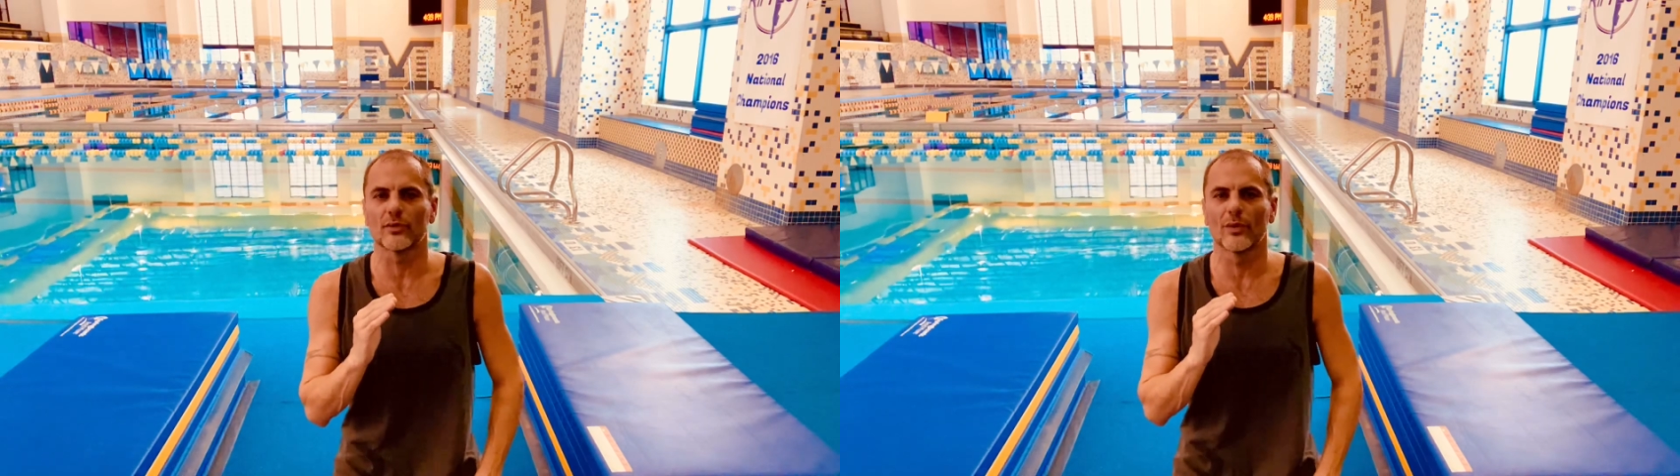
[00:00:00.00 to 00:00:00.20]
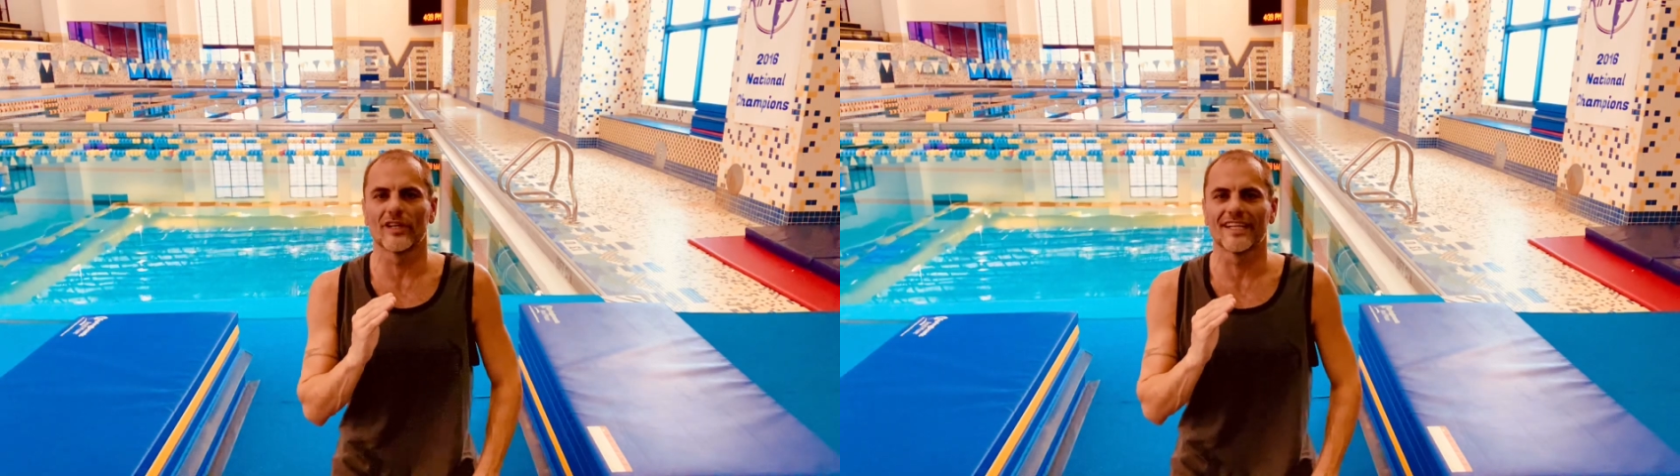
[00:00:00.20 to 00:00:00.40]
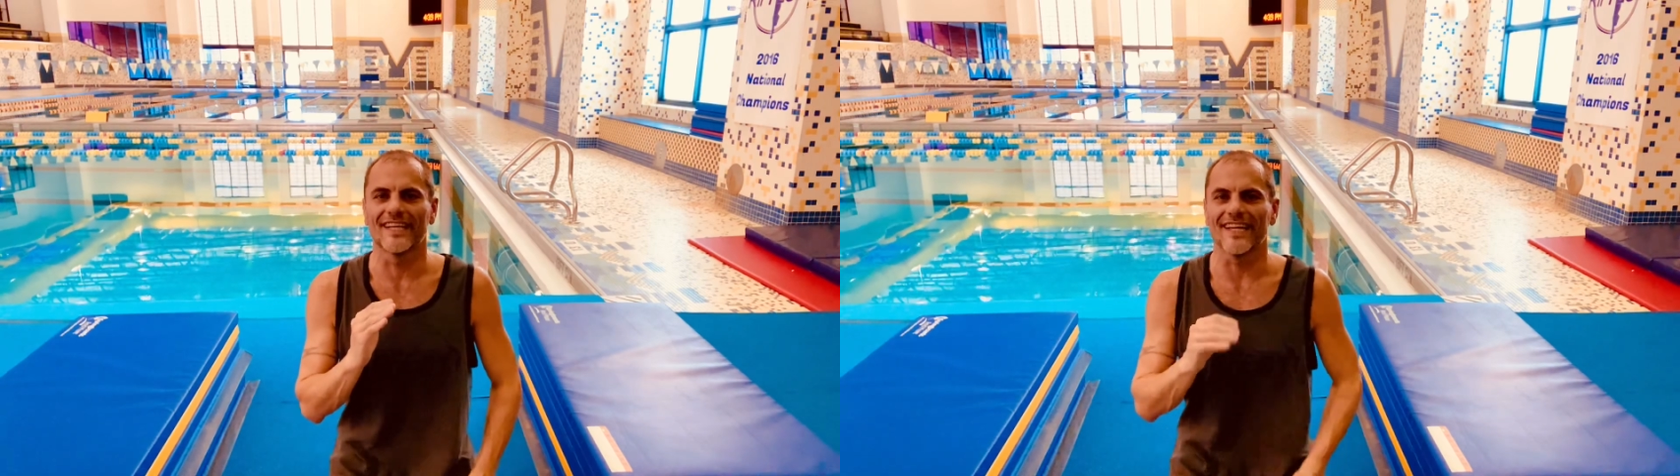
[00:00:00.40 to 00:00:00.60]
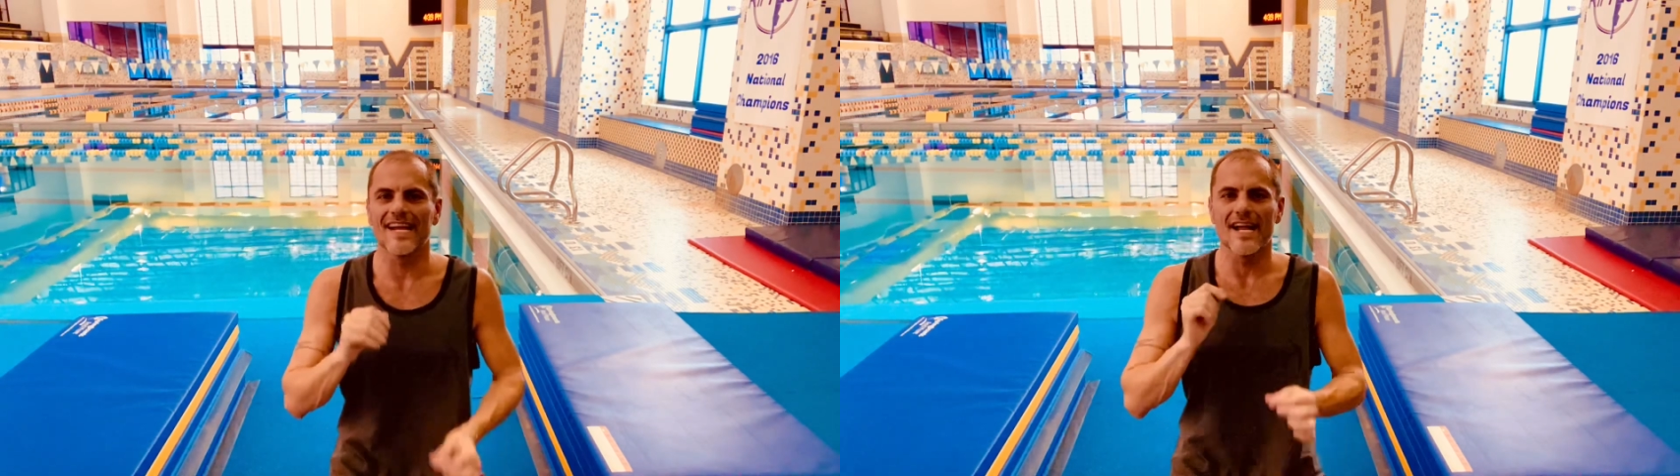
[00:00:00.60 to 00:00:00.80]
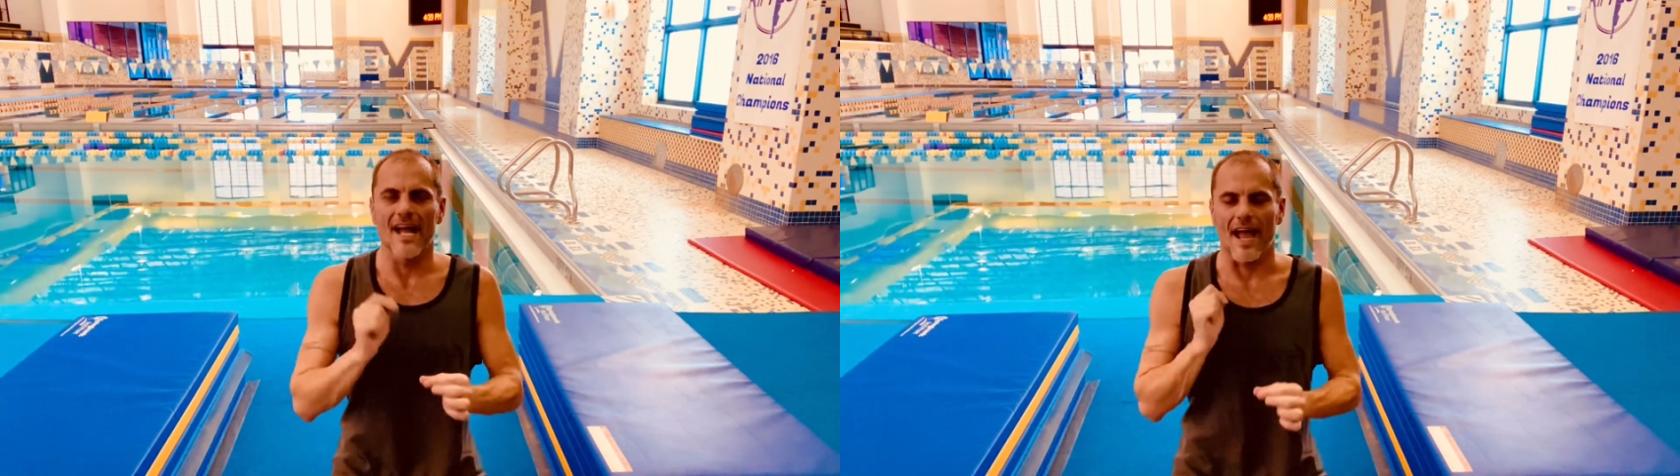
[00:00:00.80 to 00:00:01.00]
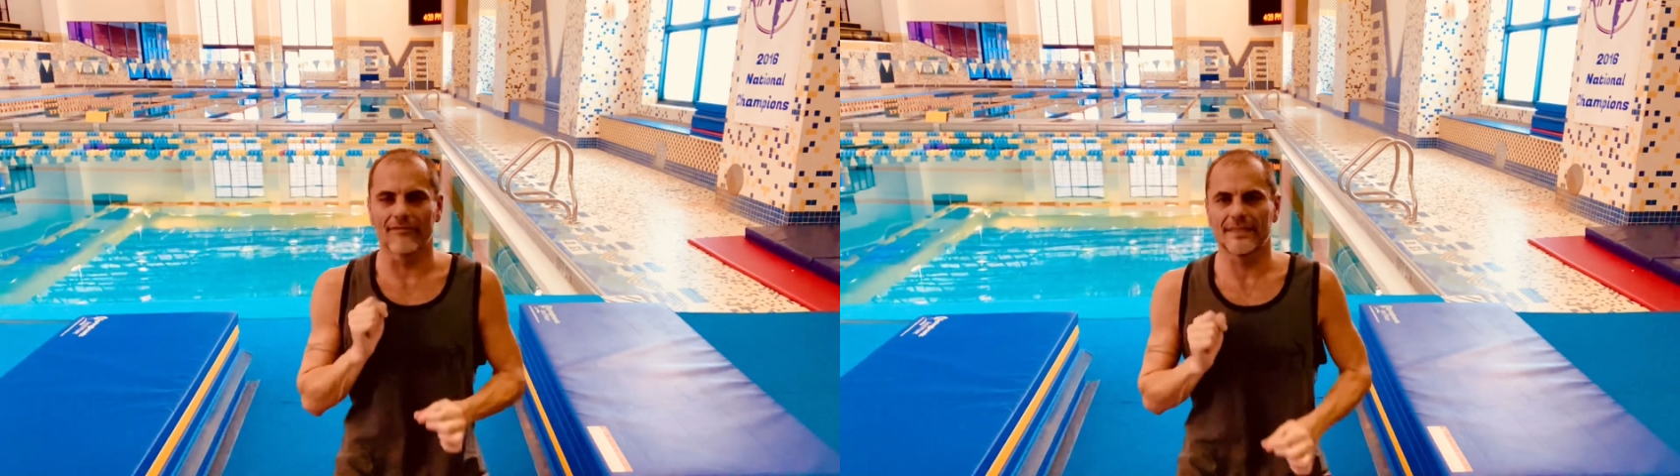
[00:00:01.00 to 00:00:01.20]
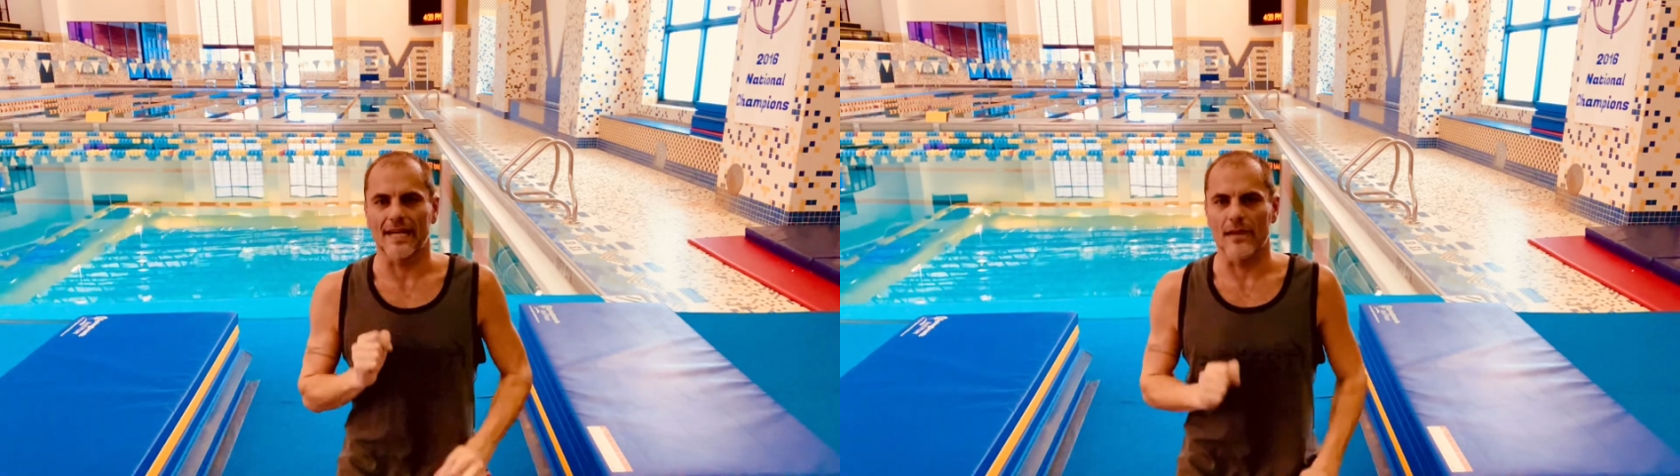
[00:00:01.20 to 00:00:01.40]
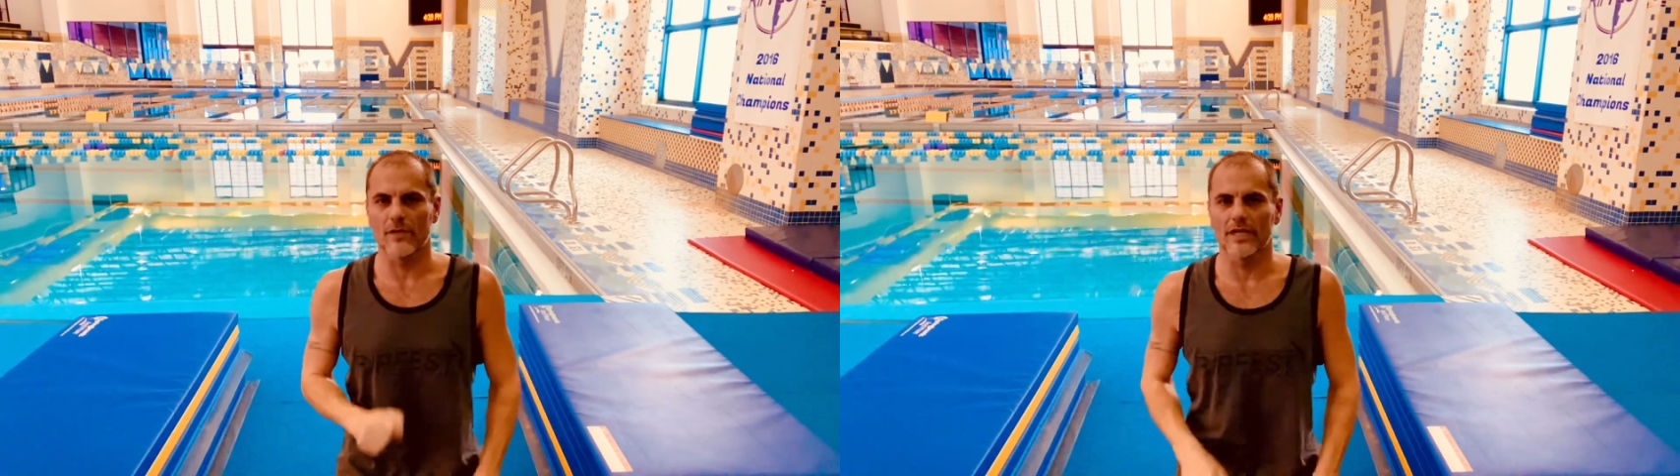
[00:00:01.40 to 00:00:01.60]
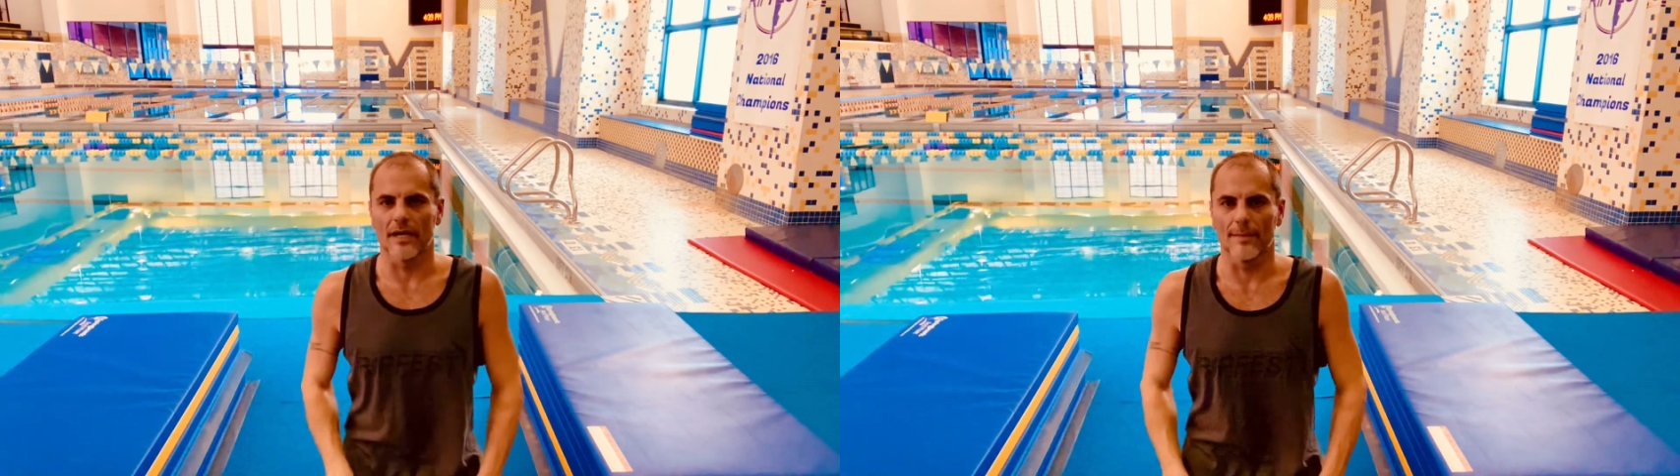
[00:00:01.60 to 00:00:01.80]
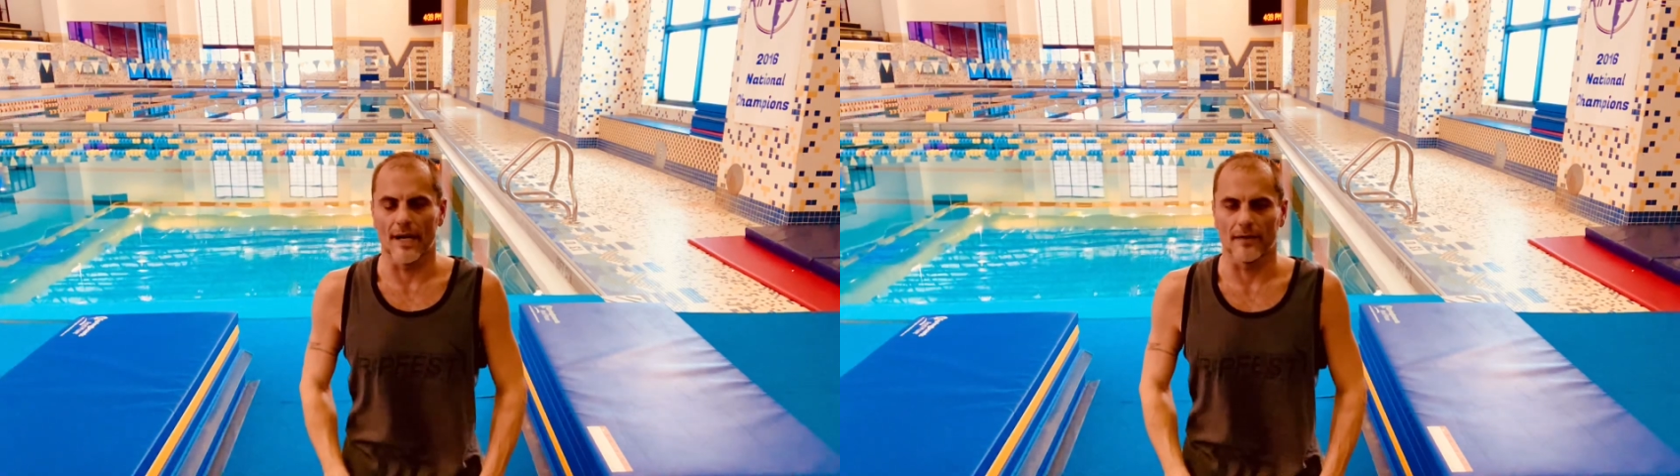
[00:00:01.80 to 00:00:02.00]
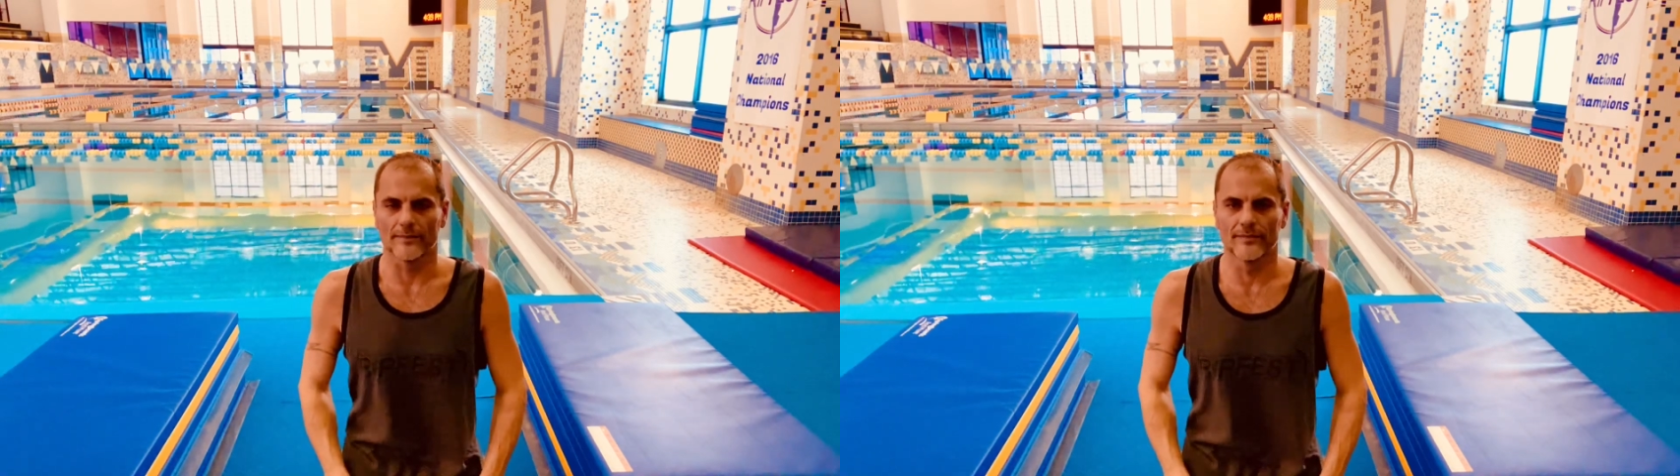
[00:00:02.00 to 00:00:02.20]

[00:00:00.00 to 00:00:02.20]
we want to hit every time we come out.